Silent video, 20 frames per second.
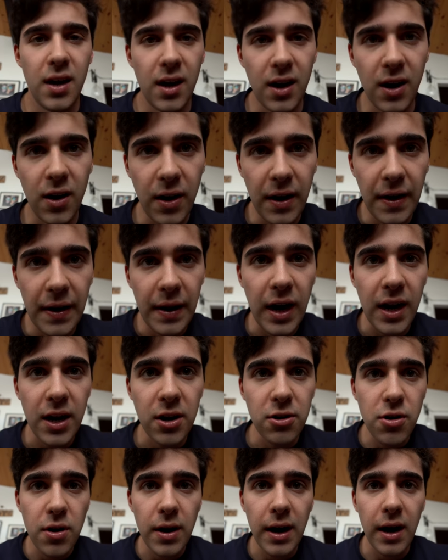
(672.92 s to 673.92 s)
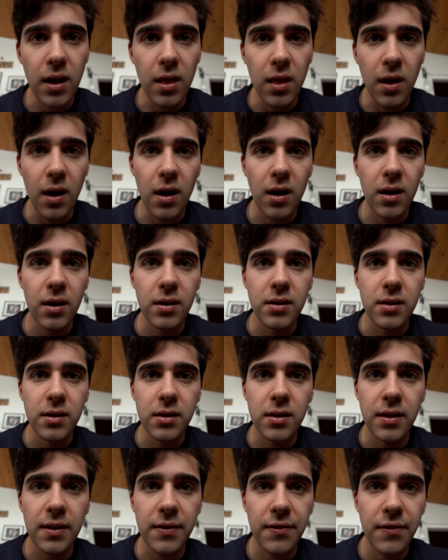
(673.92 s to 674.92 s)
All right, I don't know how long
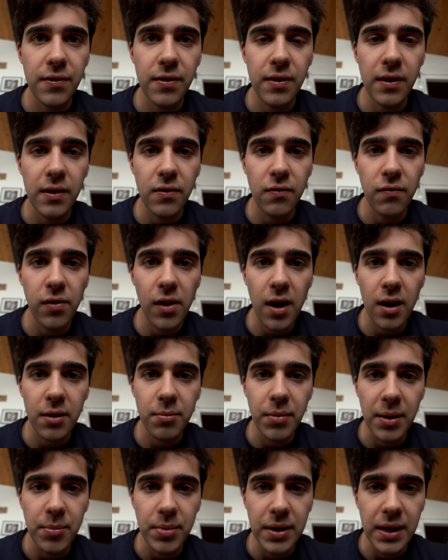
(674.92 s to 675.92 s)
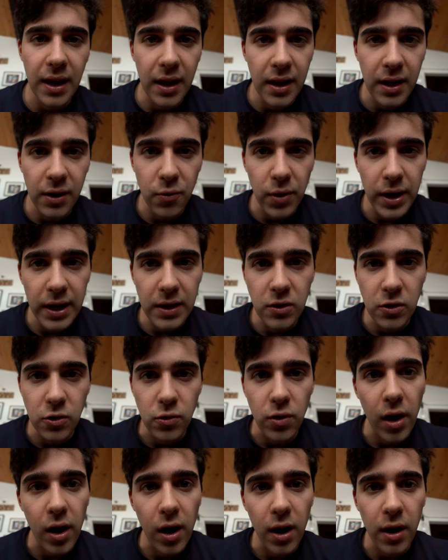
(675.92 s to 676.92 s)
this this vlog might be getting way too
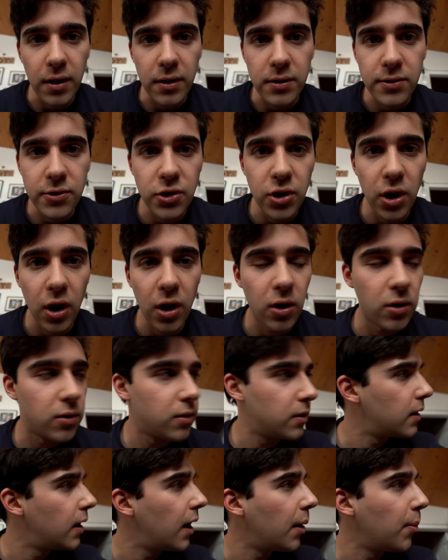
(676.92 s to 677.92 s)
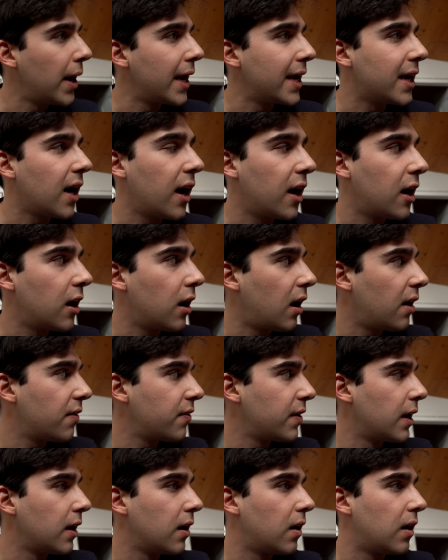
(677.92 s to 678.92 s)
long, so I might cut it off
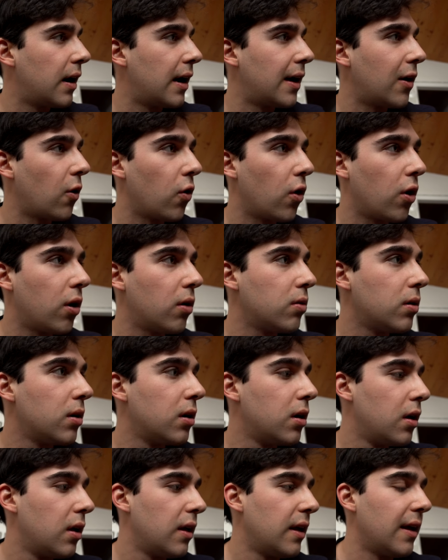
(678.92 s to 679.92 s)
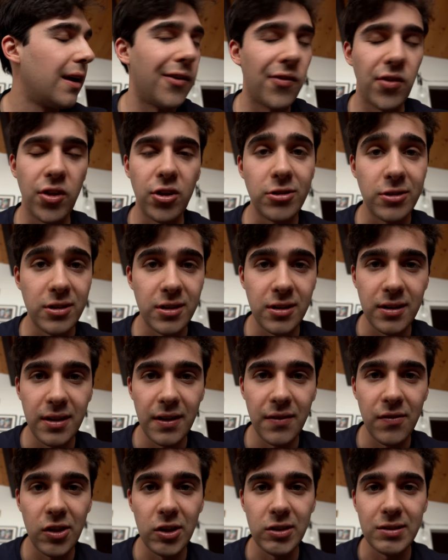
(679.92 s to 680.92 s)
here. I don't know if there's
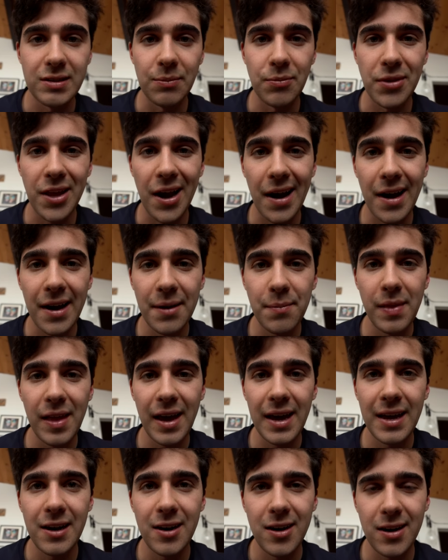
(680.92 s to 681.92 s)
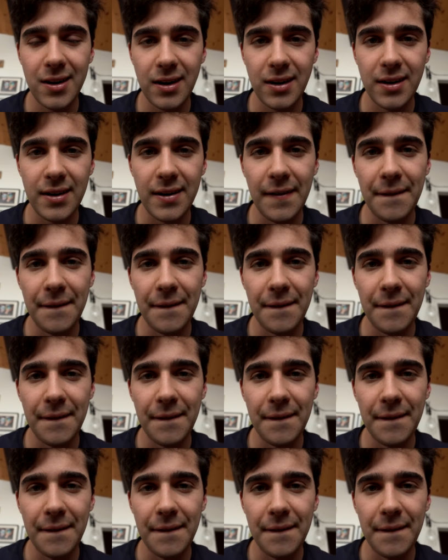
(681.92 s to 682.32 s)
if there's some time later.